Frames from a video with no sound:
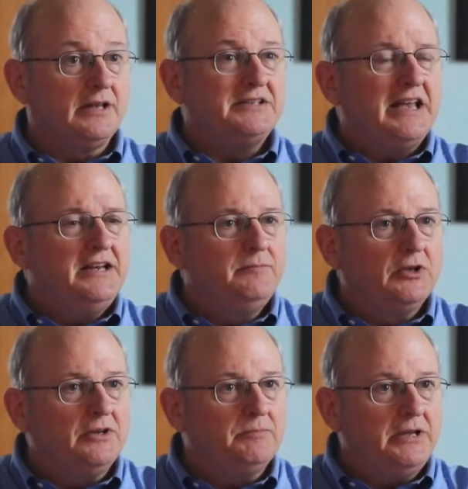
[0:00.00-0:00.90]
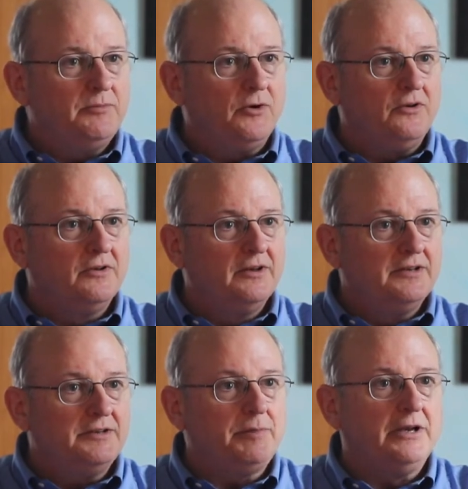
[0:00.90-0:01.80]
That's 80 million people,
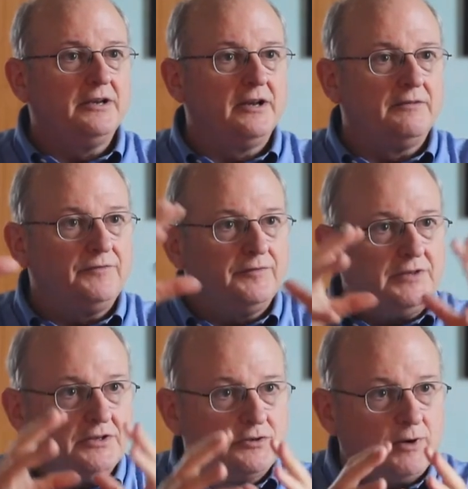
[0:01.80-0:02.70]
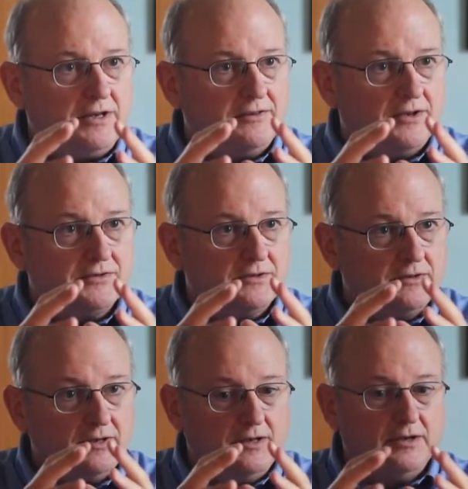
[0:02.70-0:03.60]
depending on 15,000, 20,000
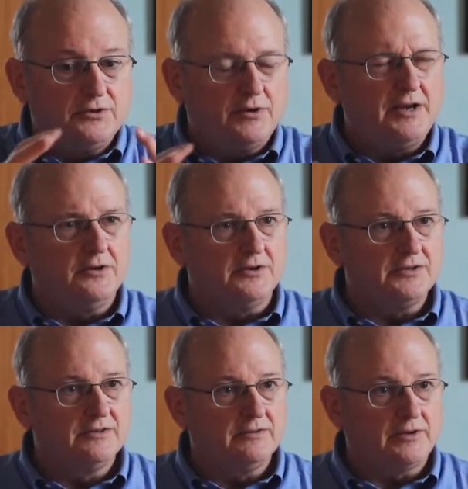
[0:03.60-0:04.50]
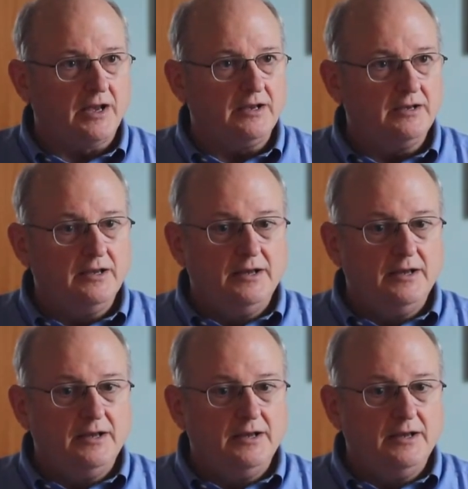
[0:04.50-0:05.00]
traders, okay?